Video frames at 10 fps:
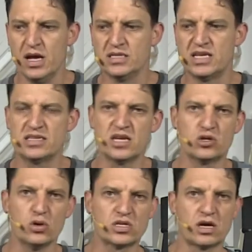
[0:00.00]
So as I
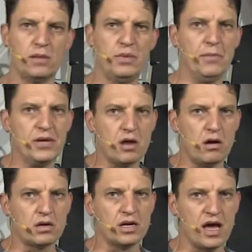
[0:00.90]
talk, it's going to be a bit
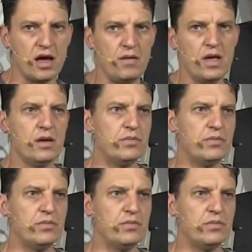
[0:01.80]
dark now.